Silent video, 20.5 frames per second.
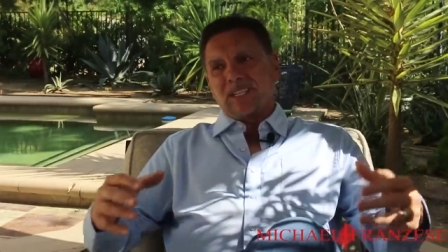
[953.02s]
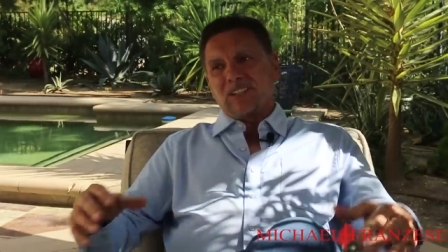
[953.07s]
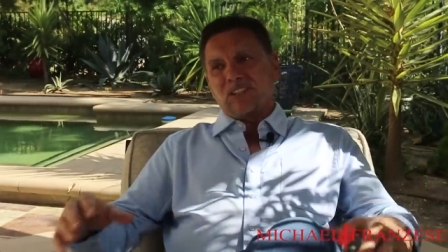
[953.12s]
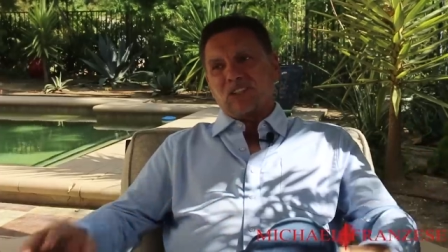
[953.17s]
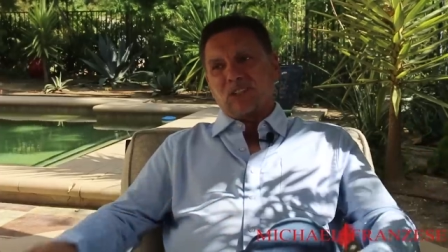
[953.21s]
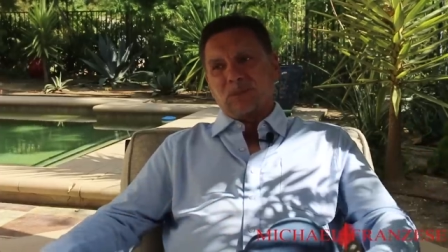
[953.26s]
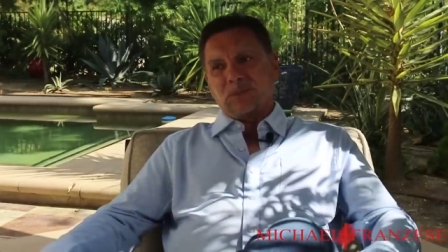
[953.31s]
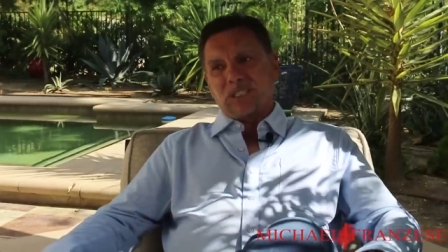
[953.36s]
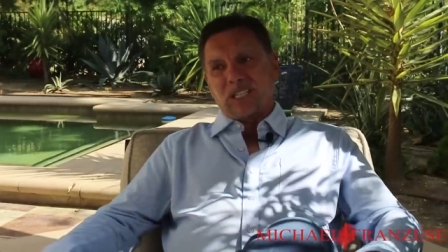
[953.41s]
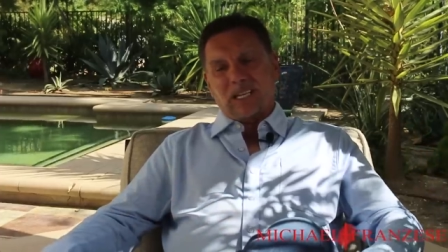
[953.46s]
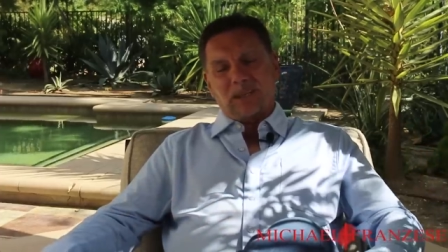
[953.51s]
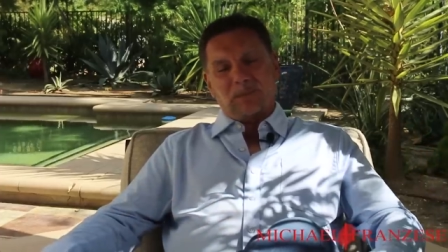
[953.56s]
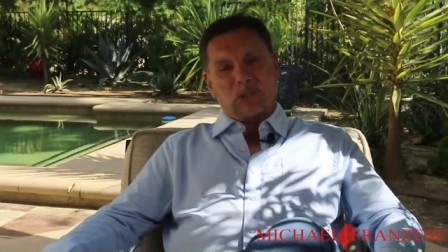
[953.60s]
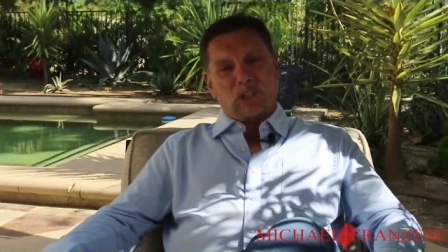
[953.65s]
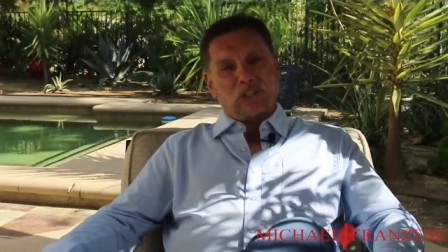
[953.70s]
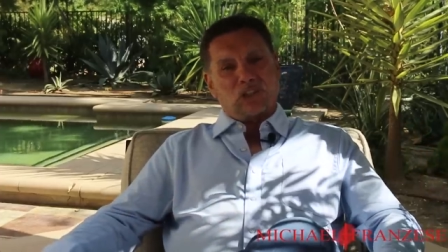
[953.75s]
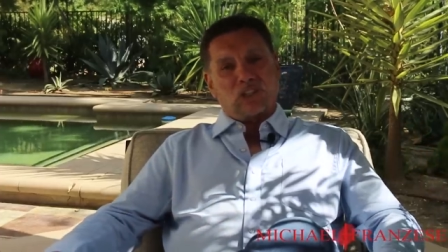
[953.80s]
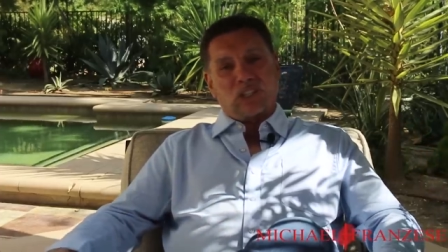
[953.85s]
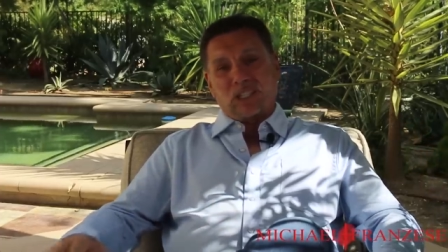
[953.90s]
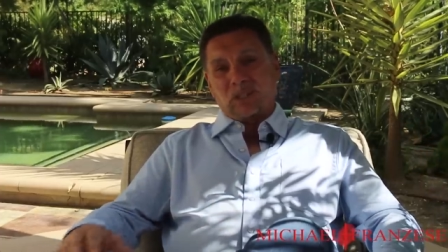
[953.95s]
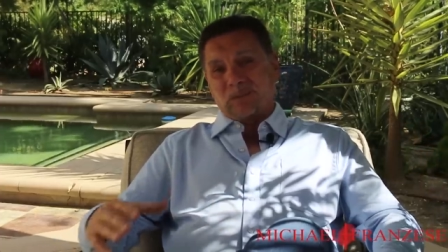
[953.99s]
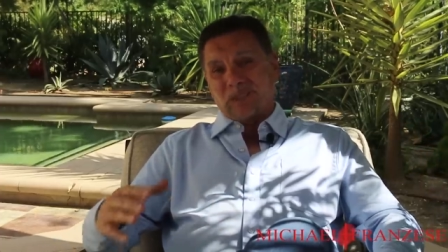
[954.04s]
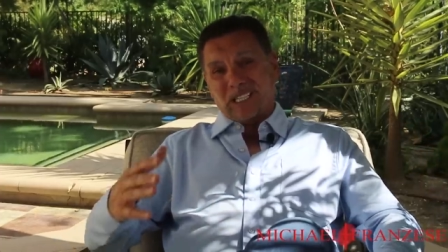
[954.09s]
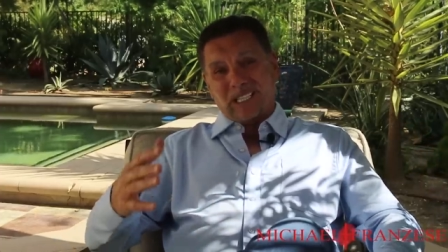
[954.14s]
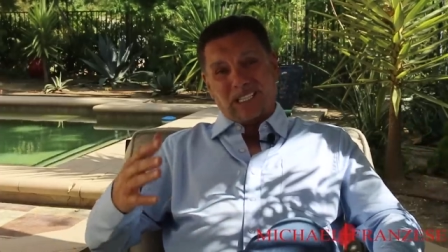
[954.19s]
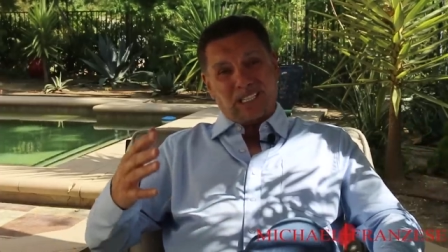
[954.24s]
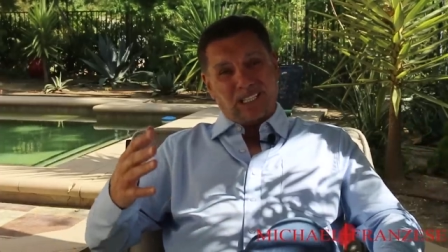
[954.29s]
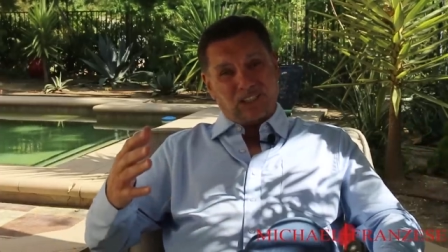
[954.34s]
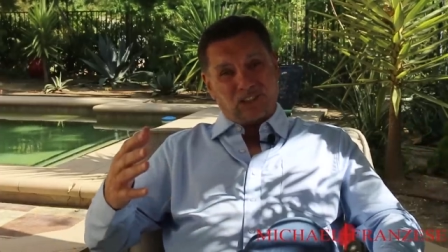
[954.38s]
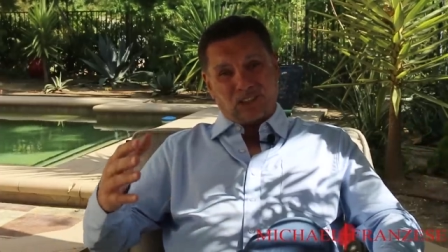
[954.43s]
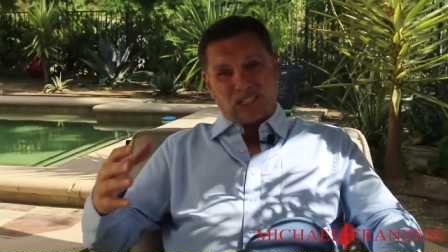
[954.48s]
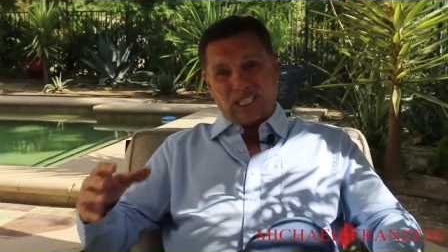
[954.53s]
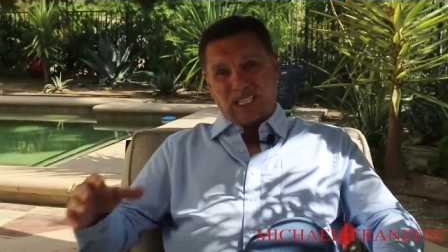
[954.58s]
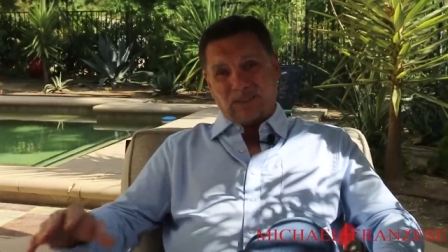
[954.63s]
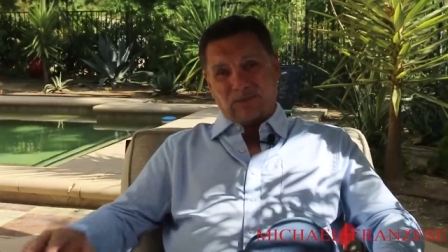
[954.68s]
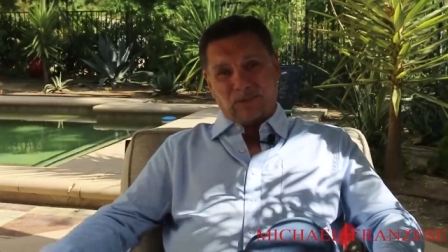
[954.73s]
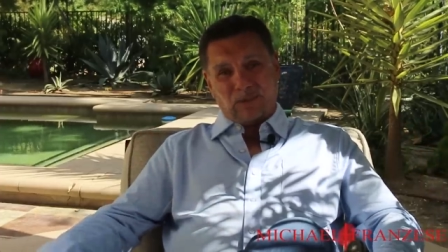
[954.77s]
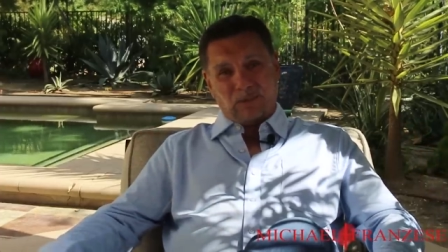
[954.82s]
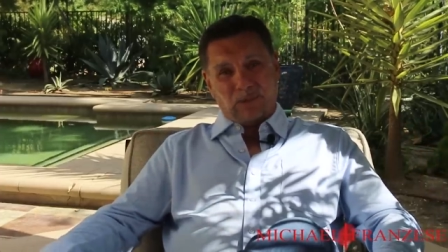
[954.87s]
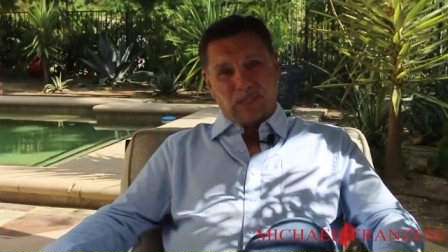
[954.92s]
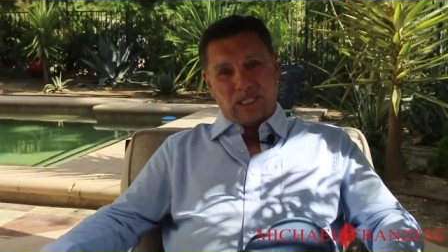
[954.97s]
sometimes I said, and my kids
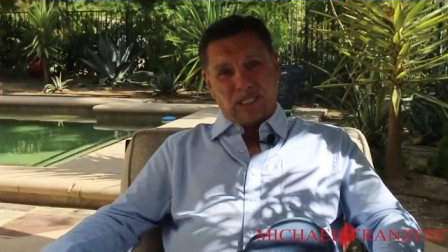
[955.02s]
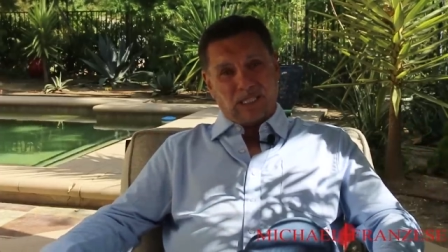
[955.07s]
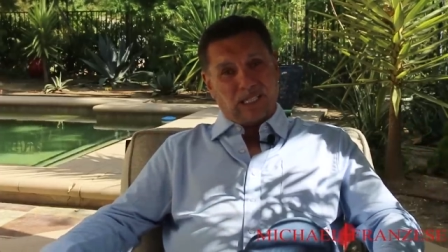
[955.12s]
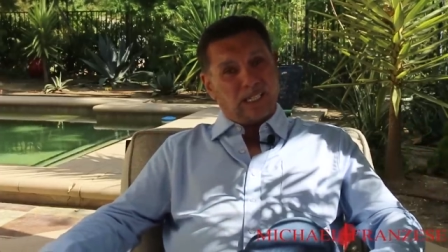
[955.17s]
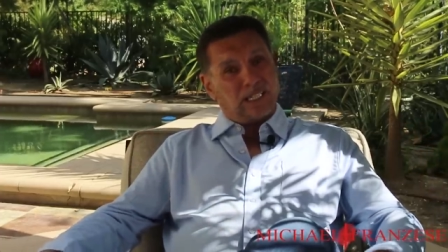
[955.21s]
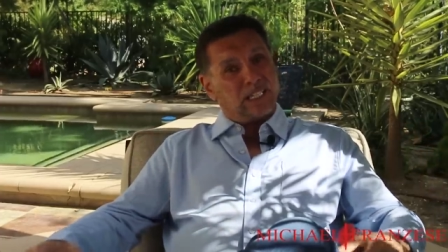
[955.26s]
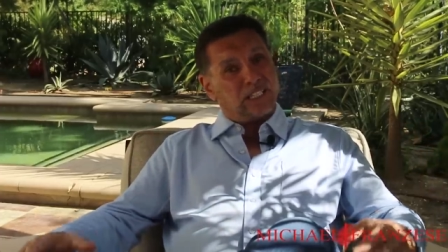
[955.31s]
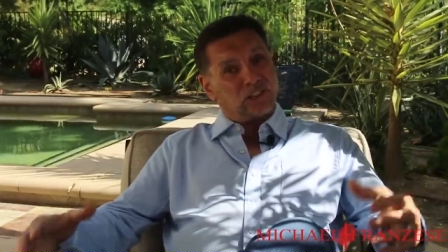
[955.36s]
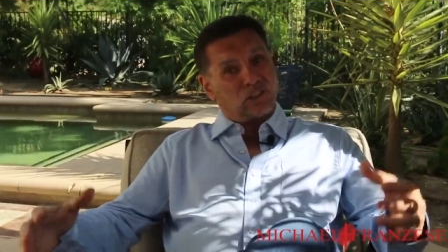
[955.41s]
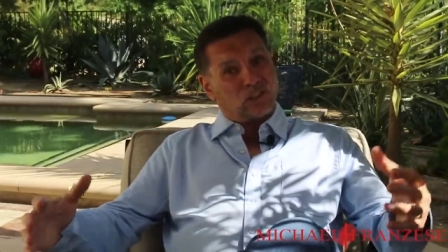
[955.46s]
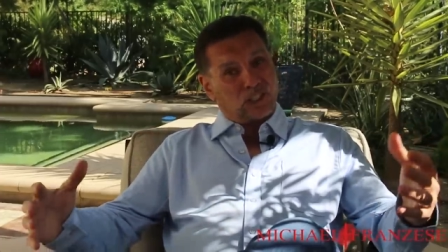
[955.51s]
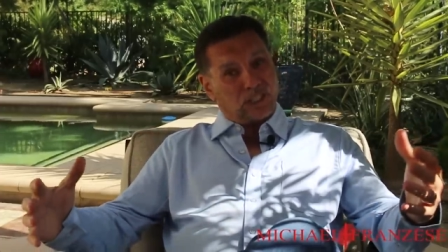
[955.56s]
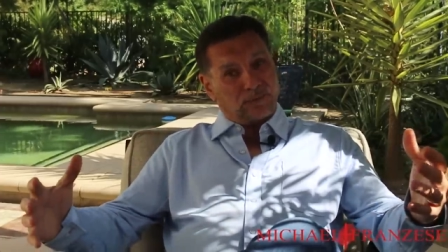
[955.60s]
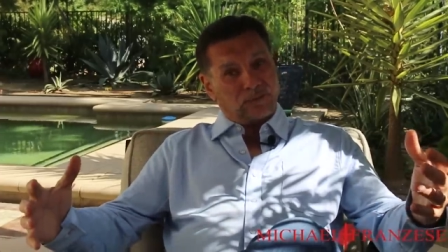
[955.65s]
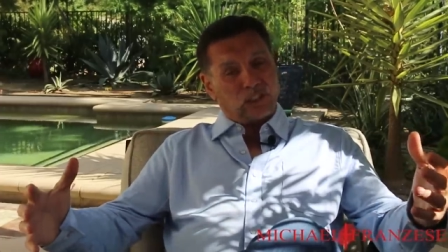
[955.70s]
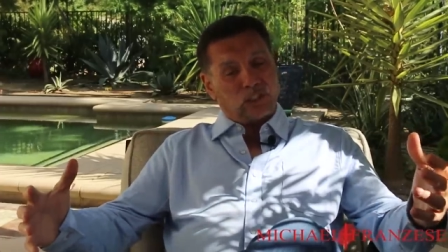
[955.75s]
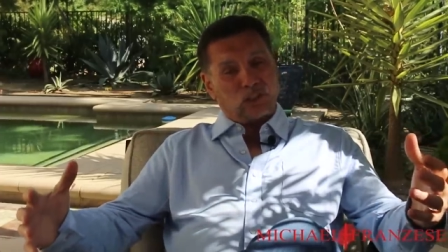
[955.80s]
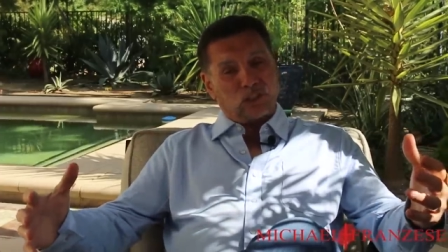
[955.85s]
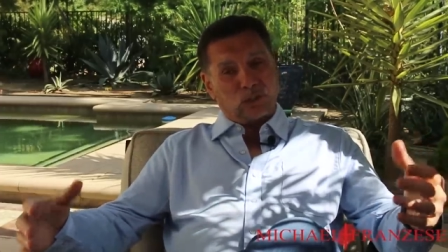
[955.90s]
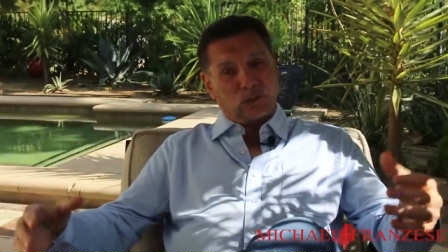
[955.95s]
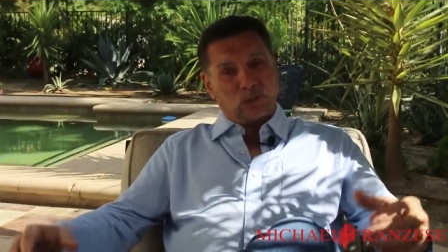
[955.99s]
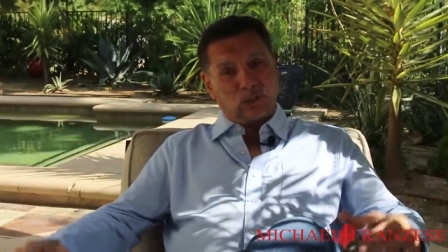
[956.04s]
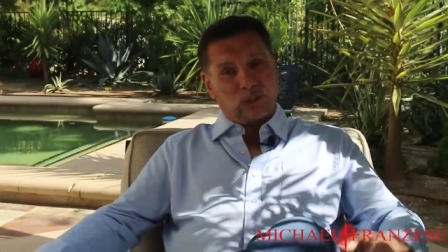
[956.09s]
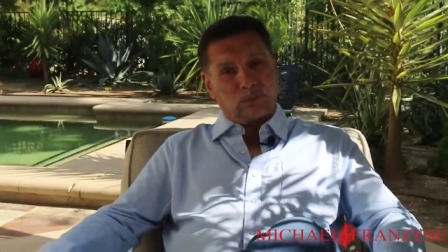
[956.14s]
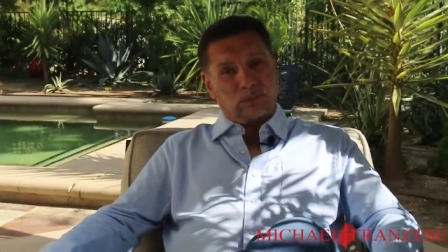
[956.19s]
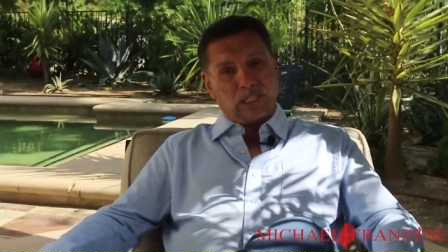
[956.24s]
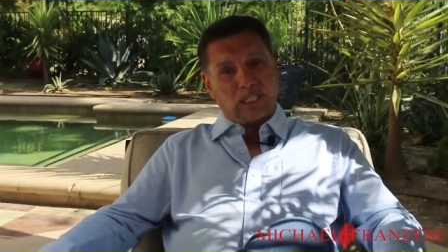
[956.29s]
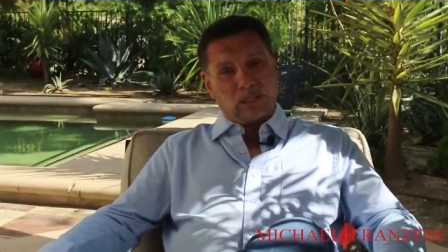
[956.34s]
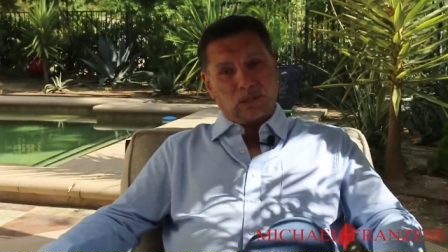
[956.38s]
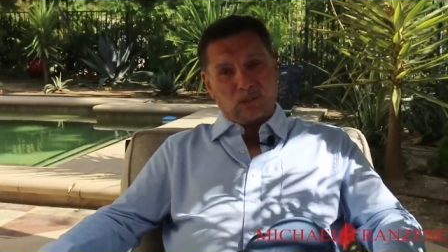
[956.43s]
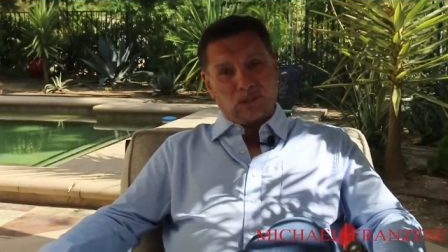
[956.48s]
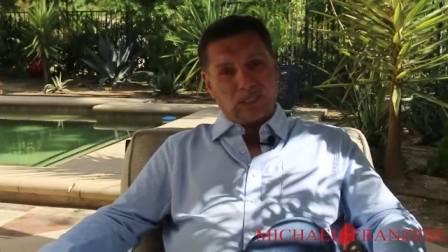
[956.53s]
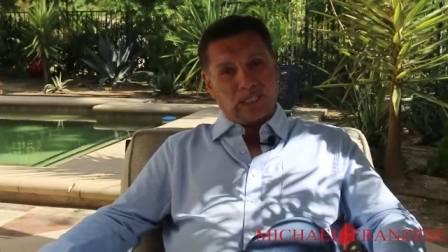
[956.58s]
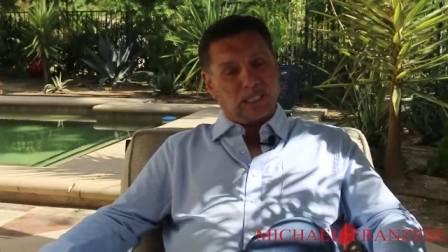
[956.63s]
laugh at me, and I got seven children of my own.